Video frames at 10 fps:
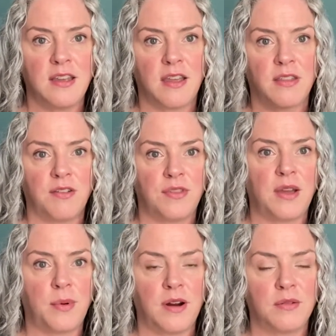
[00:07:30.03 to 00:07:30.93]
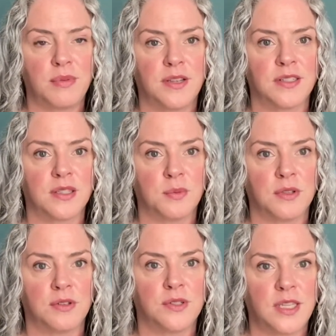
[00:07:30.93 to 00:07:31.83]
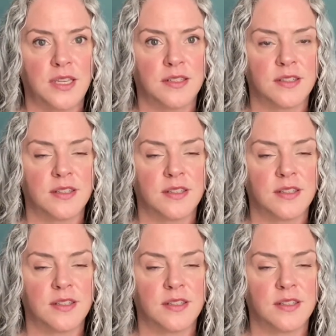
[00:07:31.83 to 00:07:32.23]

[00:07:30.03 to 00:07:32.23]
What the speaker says: I love that part because the pillow stays